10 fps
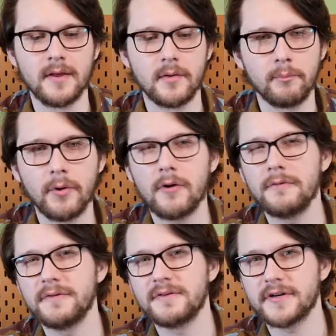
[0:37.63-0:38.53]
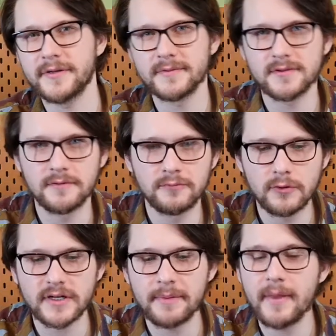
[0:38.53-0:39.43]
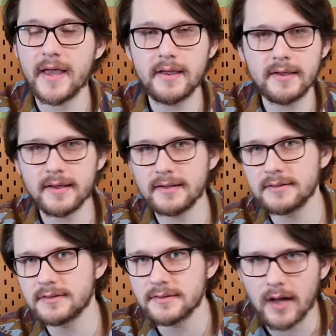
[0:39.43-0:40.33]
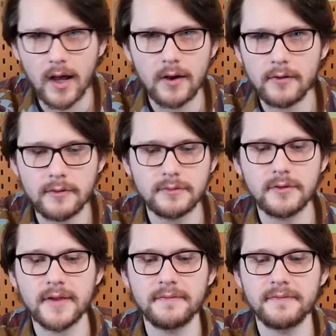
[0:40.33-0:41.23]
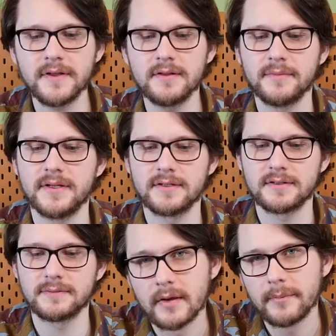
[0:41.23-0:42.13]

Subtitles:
both in terms of what I make and how do I film it.